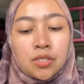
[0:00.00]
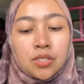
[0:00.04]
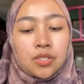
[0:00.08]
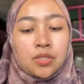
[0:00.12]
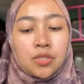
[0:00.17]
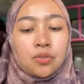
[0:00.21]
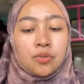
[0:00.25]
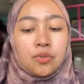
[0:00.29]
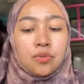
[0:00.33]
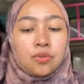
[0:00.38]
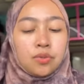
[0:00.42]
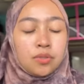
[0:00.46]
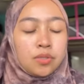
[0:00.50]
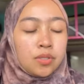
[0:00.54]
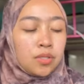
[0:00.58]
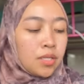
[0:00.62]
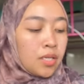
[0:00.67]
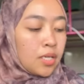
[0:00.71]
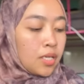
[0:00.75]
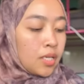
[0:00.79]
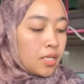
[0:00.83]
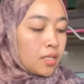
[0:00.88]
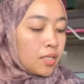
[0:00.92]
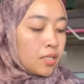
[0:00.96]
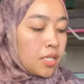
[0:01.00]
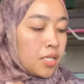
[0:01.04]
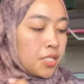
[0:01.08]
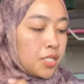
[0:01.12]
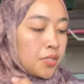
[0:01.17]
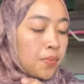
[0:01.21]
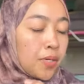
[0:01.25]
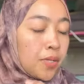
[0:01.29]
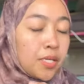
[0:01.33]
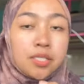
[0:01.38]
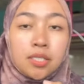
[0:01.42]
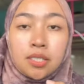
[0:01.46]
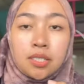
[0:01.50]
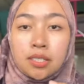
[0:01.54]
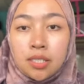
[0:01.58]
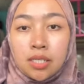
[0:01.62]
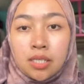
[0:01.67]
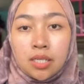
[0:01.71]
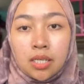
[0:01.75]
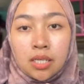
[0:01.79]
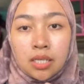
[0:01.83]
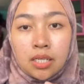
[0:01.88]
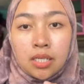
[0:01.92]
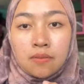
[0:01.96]
So the special
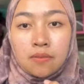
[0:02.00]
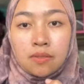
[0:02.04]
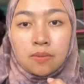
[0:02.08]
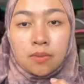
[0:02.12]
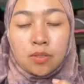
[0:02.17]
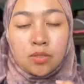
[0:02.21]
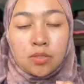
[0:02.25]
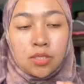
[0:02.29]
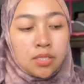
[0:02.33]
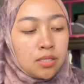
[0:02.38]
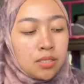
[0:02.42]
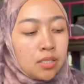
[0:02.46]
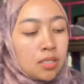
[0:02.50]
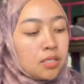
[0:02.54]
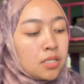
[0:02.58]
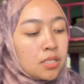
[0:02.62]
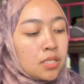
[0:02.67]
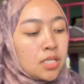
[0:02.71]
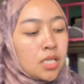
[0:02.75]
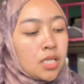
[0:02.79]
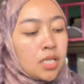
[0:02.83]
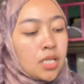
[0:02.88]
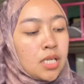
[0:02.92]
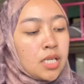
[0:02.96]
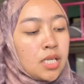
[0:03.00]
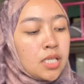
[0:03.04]
thing I love about this sunscreen